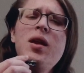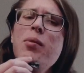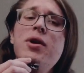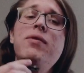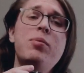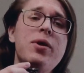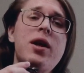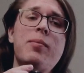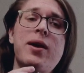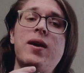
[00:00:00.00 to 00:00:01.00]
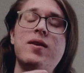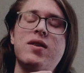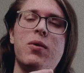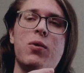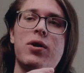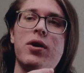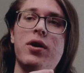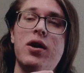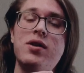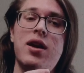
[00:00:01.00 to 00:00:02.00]
But if you plan on making skinwalker
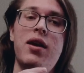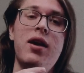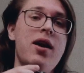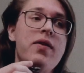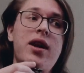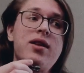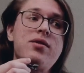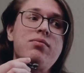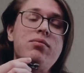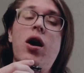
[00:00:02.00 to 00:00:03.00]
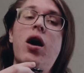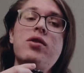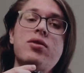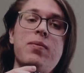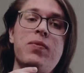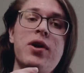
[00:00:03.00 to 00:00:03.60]
content, that's awesome.